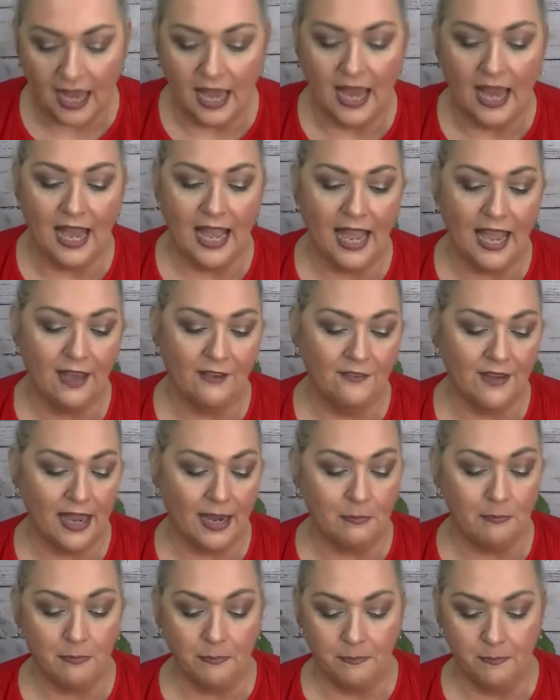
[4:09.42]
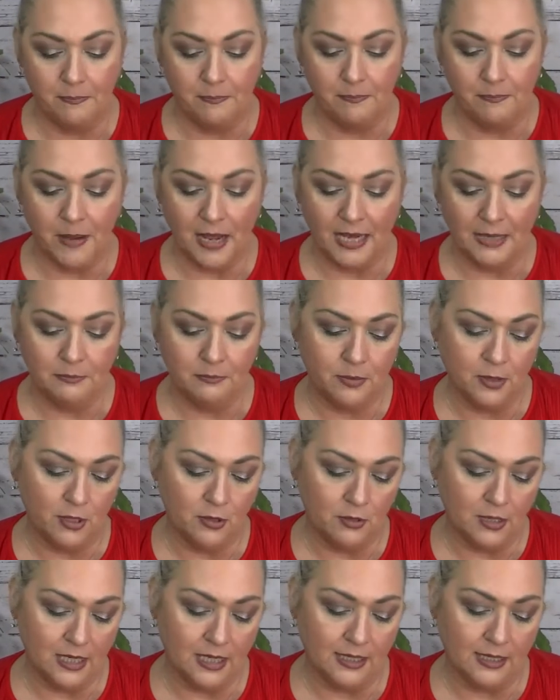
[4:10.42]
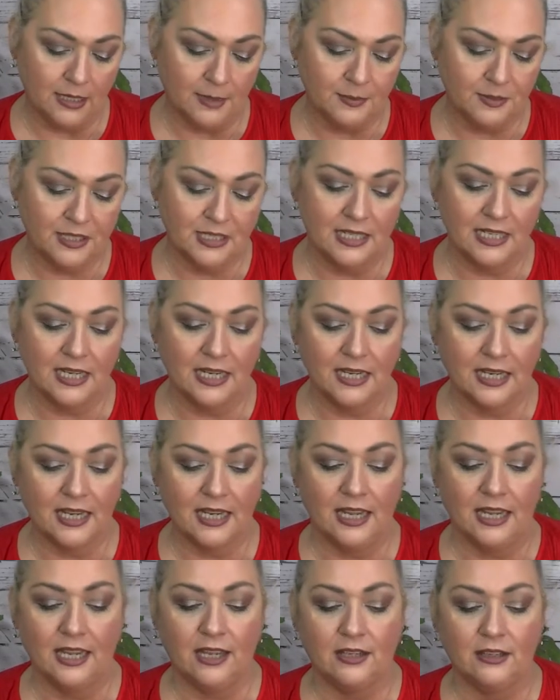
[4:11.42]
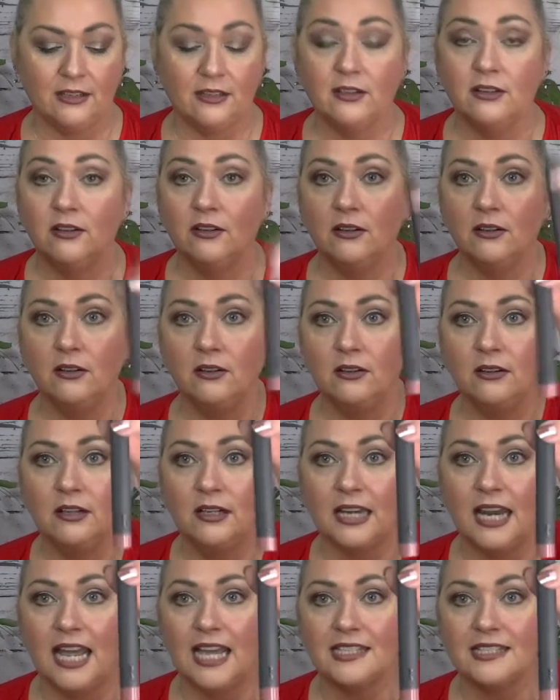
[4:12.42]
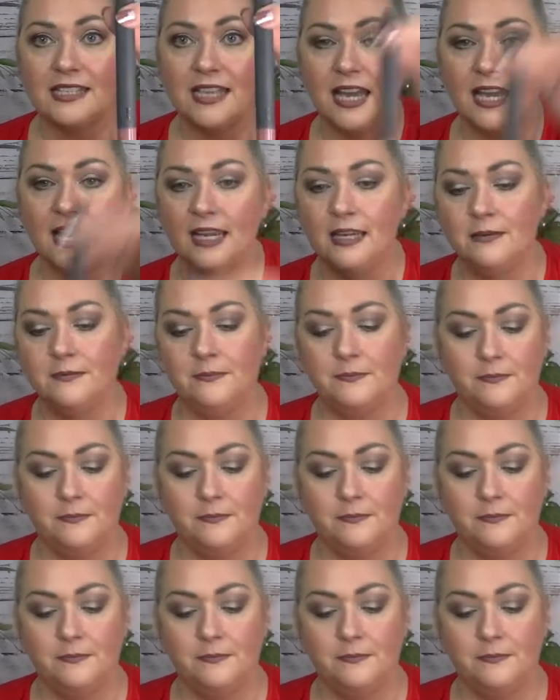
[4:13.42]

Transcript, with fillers: I have a Bite Beauty lipstick in Glacé.